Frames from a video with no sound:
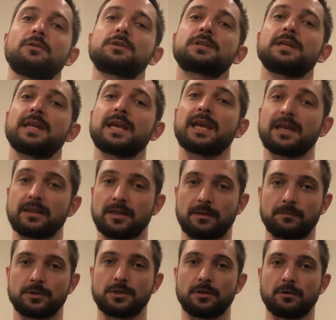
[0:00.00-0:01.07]
is going to get
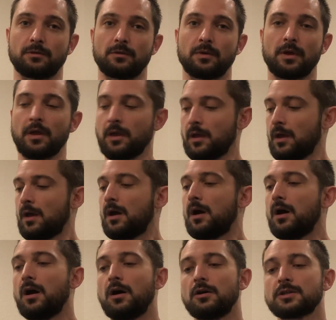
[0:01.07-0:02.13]
them to.
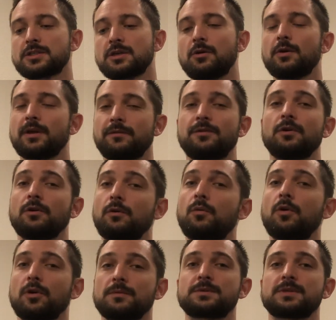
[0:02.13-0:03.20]
Also, if you're a
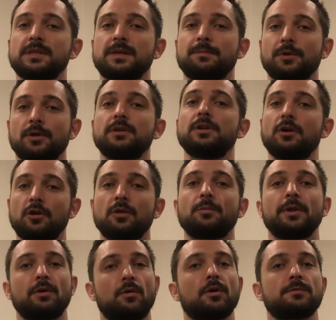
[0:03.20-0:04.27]
warm sleeper, a
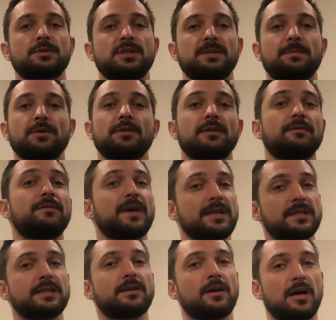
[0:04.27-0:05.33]
notably warm sleeper, the
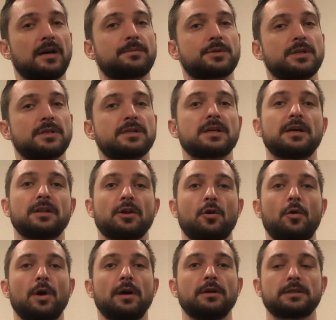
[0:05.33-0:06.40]
venting options on the
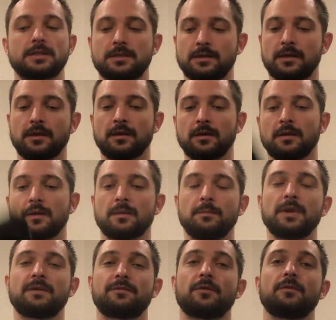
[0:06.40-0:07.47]
quilt
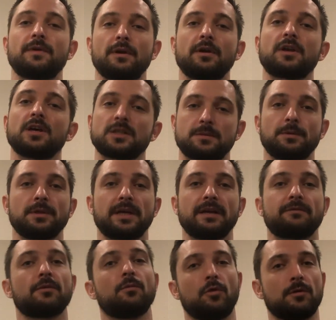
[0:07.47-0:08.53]
make for a very comfortable
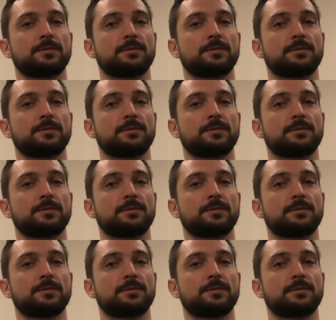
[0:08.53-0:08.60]
night for warm